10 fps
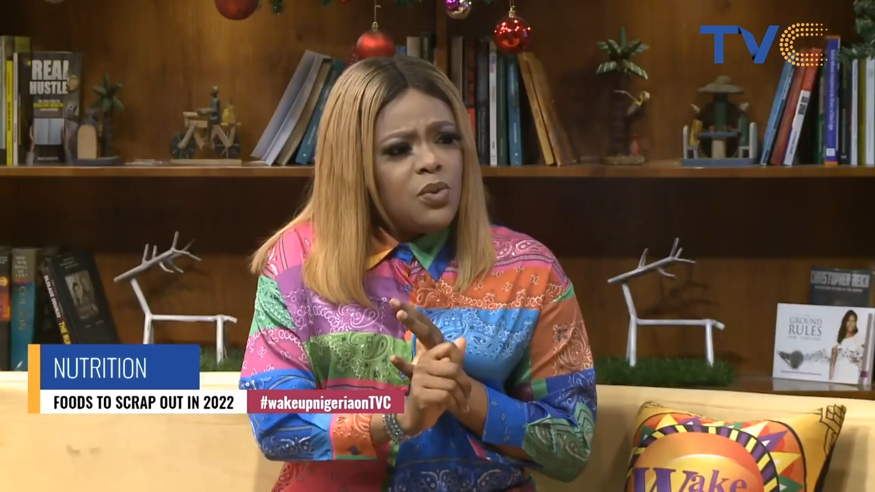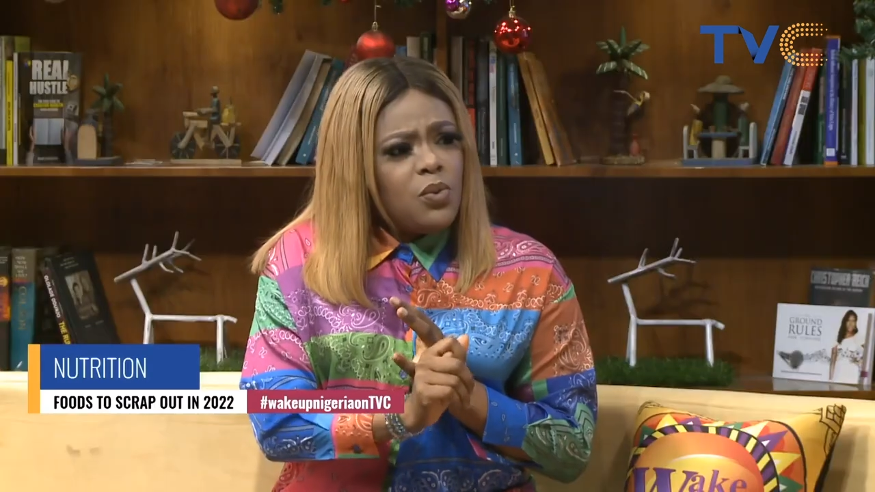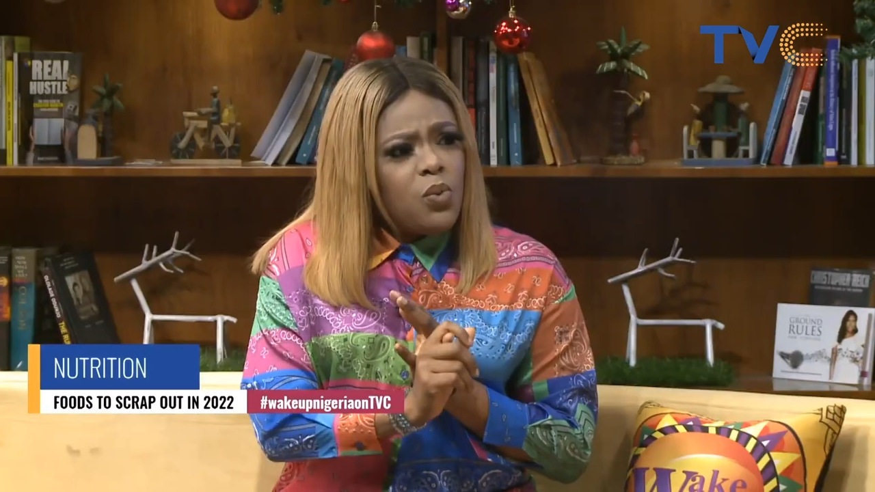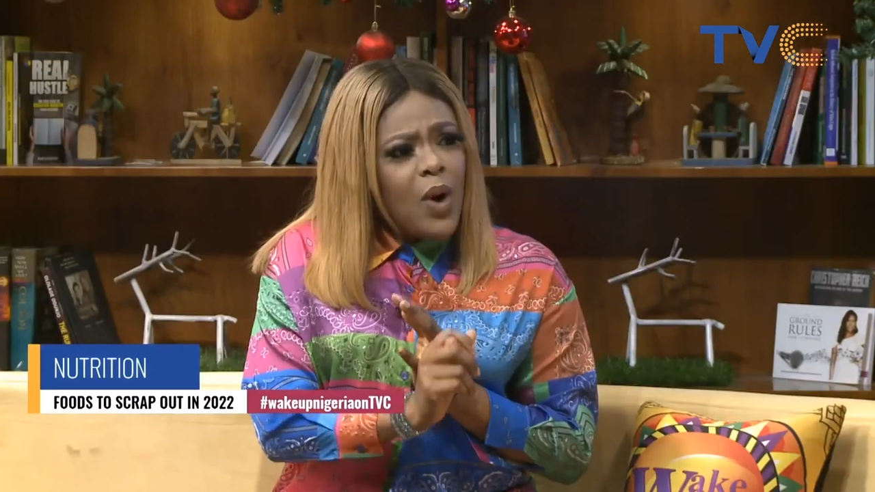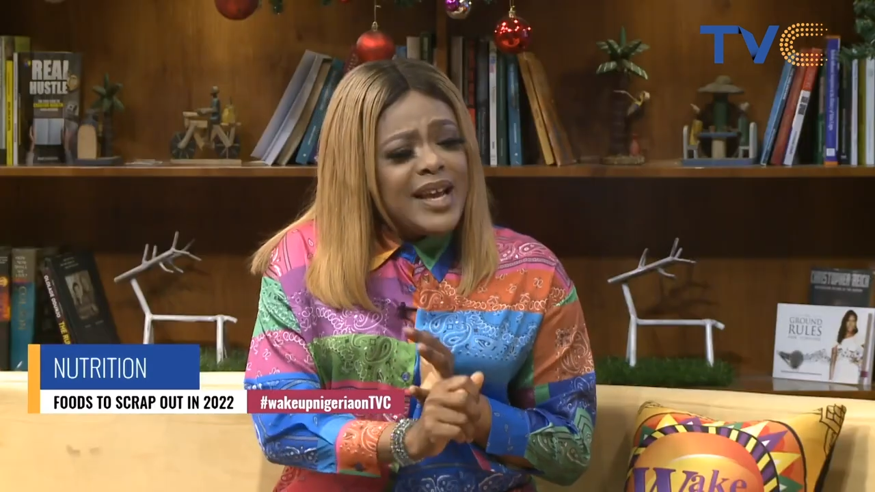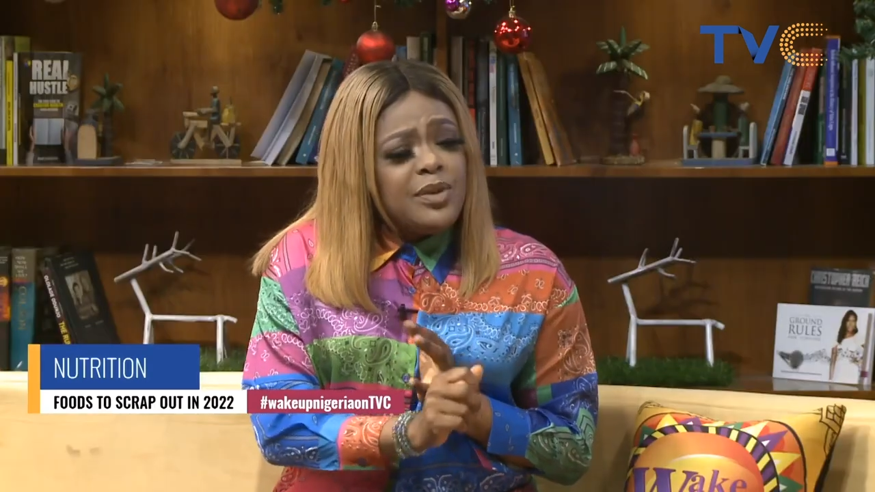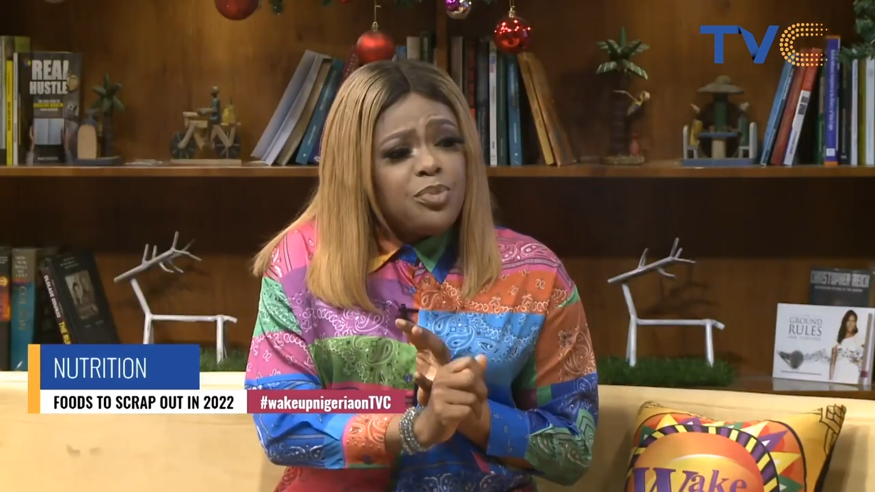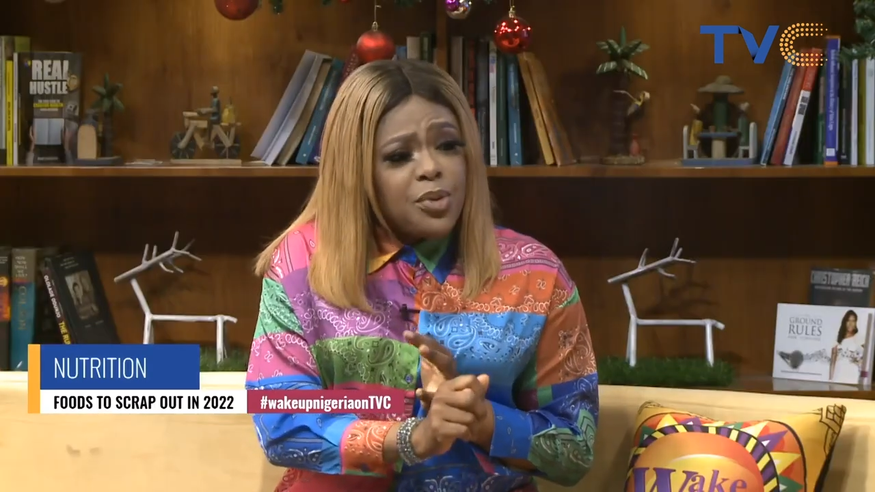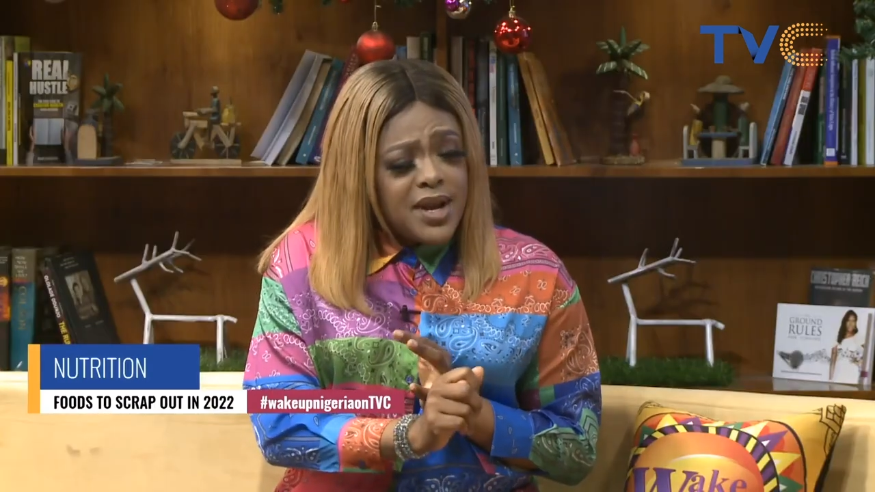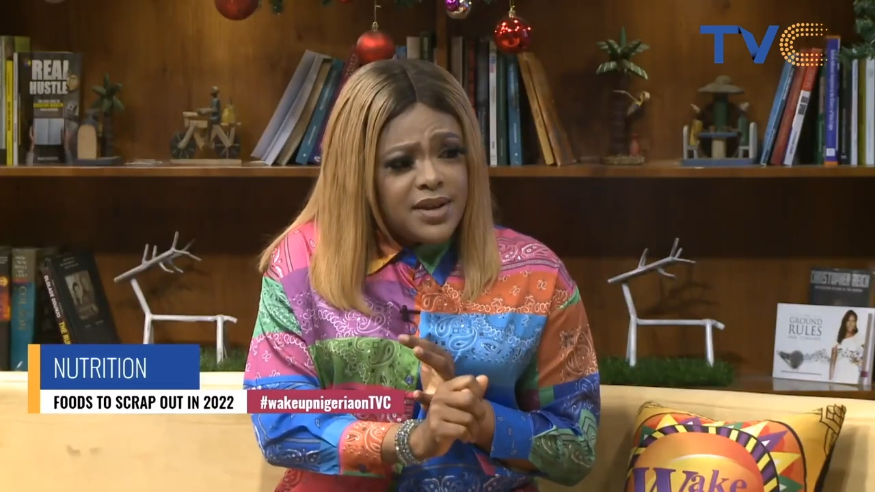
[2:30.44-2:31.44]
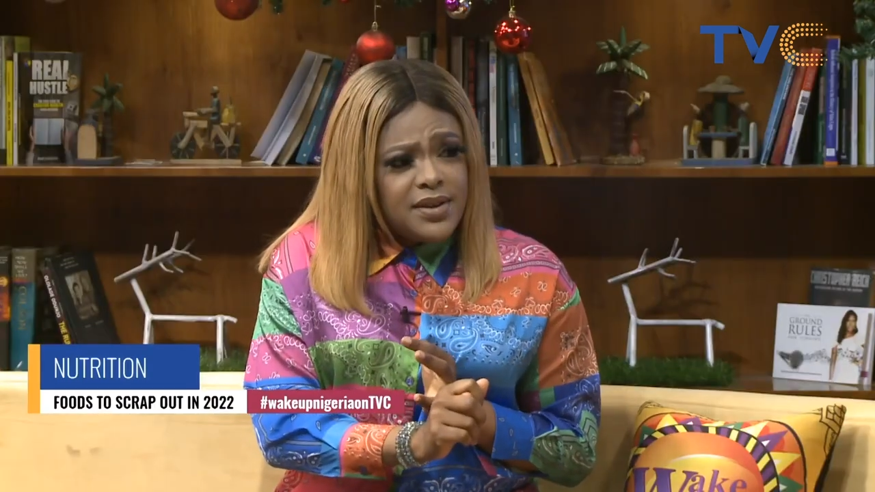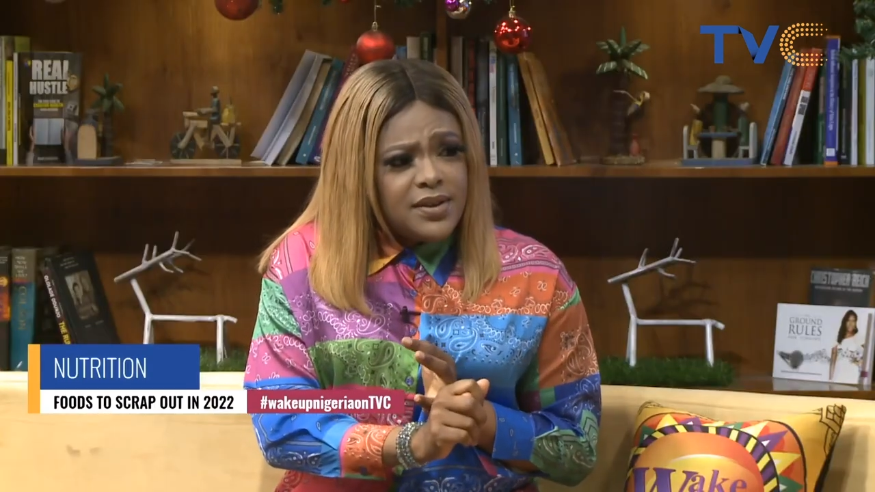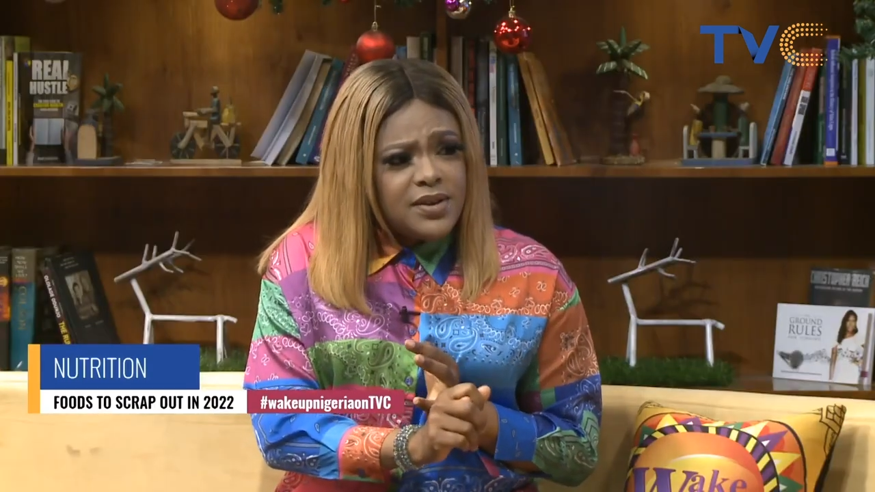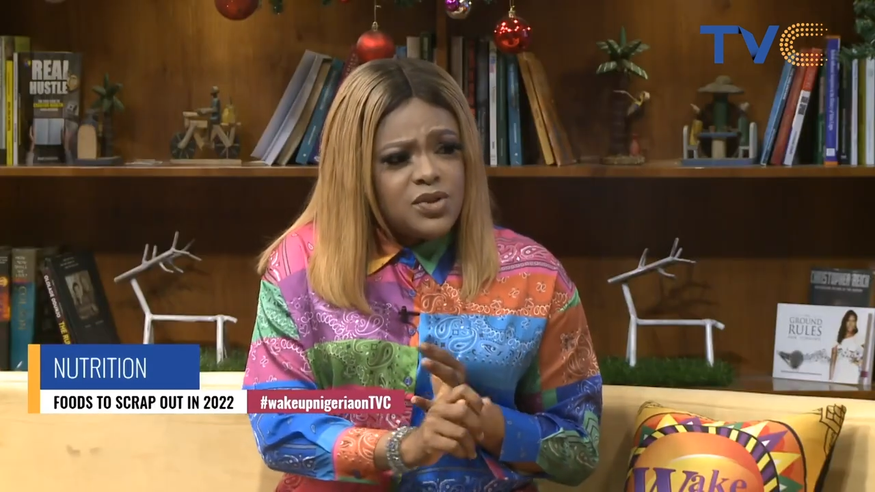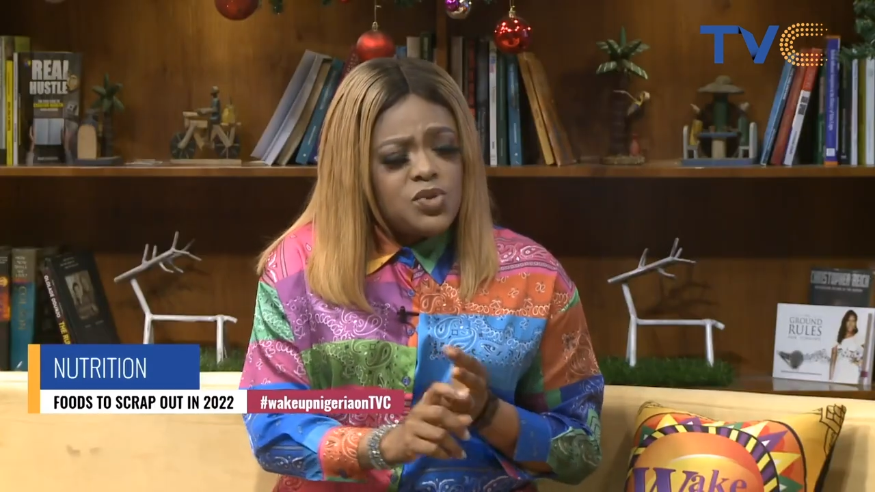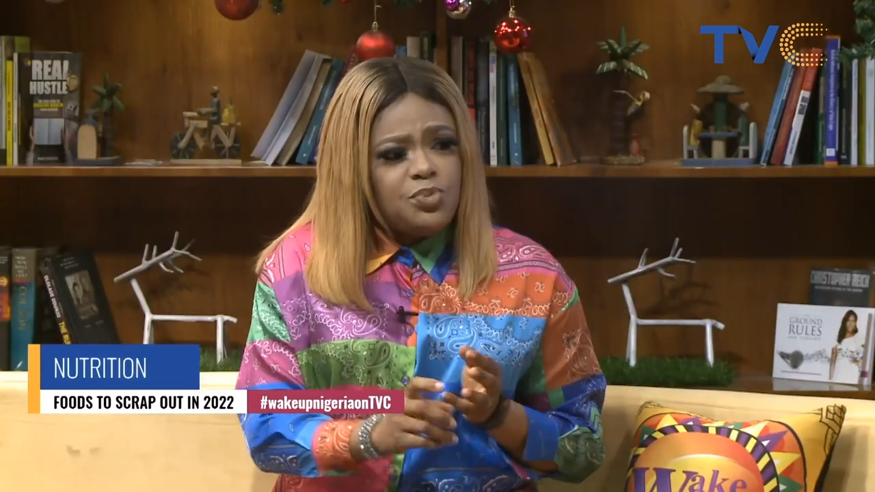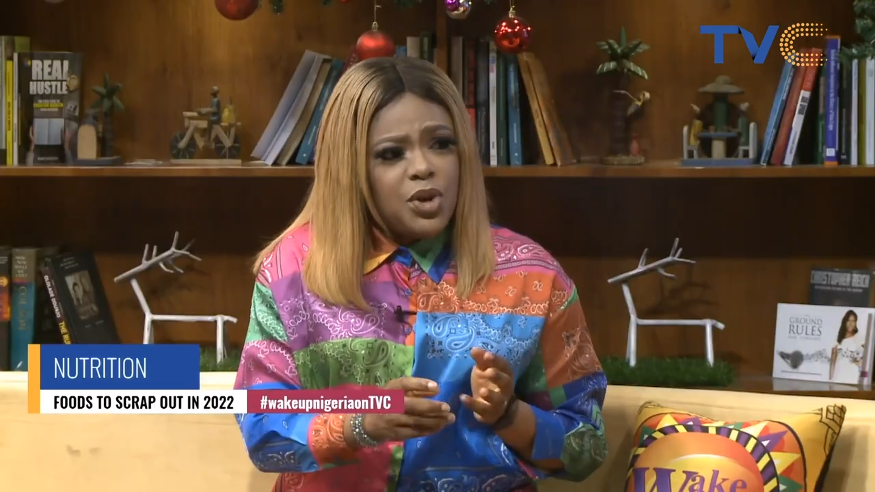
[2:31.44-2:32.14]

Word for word: white bread yeah.